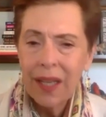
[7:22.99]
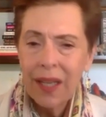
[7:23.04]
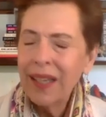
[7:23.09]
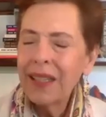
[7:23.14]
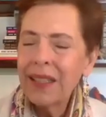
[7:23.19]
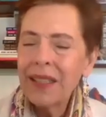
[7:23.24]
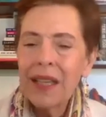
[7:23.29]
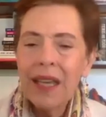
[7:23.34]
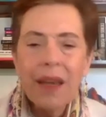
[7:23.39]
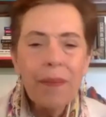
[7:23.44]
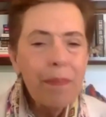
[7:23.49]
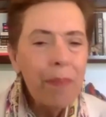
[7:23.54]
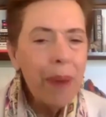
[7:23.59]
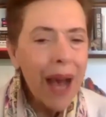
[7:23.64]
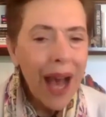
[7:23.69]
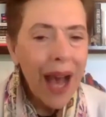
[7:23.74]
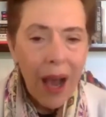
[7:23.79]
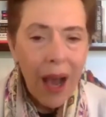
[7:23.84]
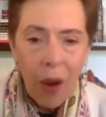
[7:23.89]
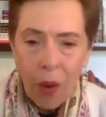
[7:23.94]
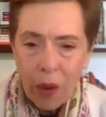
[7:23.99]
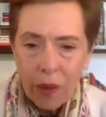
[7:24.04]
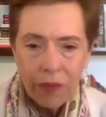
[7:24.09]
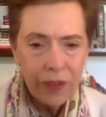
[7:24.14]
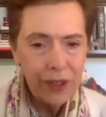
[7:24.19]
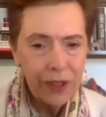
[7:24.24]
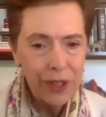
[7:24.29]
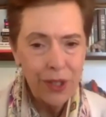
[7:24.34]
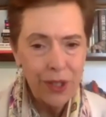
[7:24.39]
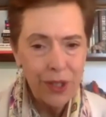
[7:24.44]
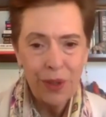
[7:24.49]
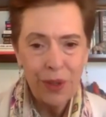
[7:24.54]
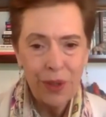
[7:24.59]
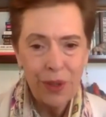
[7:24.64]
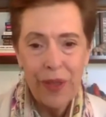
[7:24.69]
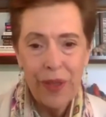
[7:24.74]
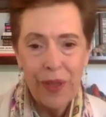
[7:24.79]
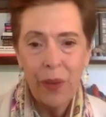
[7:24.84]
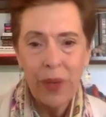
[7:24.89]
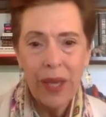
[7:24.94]
It's a powerful tool
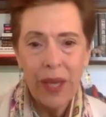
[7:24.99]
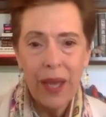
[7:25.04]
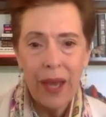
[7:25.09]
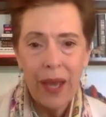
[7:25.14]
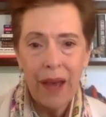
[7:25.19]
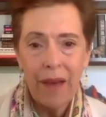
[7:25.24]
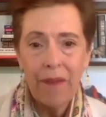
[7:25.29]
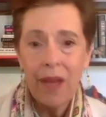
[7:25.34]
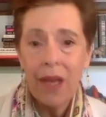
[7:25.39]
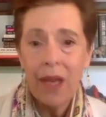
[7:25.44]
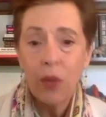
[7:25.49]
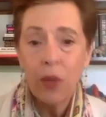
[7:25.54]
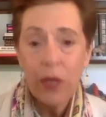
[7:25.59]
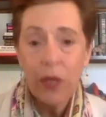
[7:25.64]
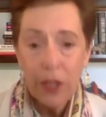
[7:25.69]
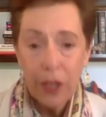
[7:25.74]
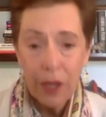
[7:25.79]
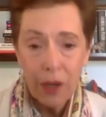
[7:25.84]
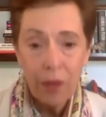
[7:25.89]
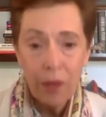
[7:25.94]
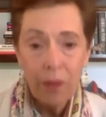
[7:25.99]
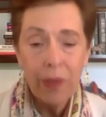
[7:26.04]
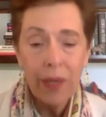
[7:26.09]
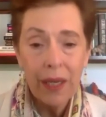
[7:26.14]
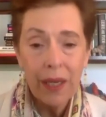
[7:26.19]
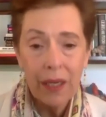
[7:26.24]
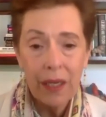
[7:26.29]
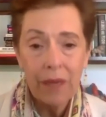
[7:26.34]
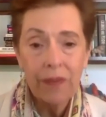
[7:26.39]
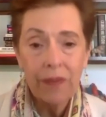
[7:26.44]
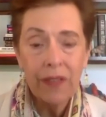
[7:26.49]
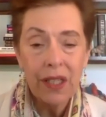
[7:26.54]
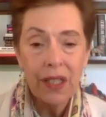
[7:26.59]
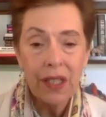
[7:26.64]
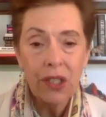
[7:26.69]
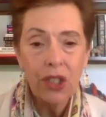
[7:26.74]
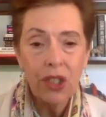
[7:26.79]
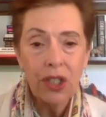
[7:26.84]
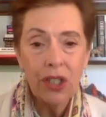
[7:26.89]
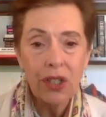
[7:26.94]
that we have, and we don't pay enough
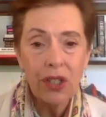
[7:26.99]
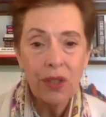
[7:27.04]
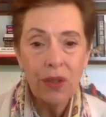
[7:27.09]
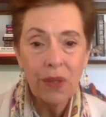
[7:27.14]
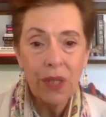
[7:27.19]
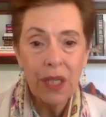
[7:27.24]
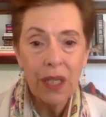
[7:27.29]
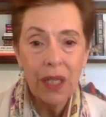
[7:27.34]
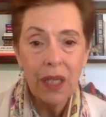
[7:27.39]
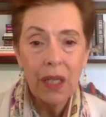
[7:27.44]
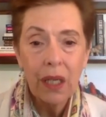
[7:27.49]
attention to it.